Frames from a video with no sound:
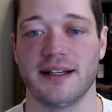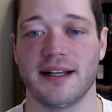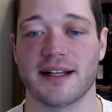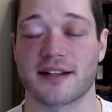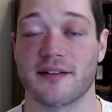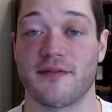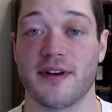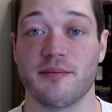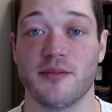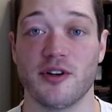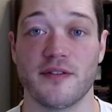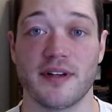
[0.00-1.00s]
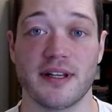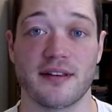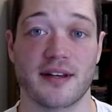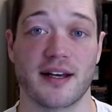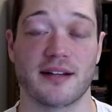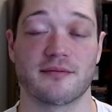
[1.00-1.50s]
It's an event movie
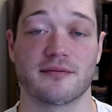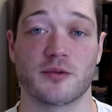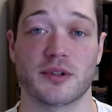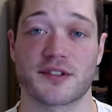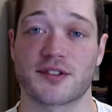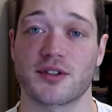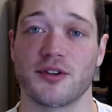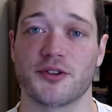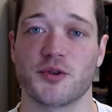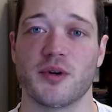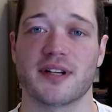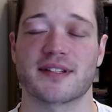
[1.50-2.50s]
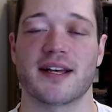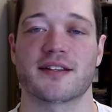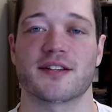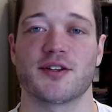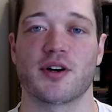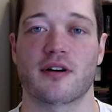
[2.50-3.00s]
that was sold to us as
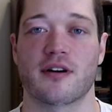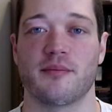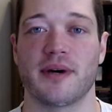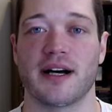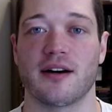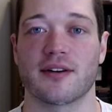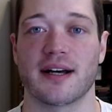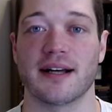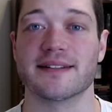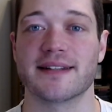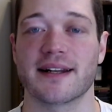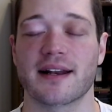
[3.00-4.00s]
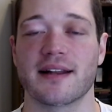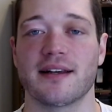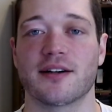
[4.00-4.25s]
a yarn about identity,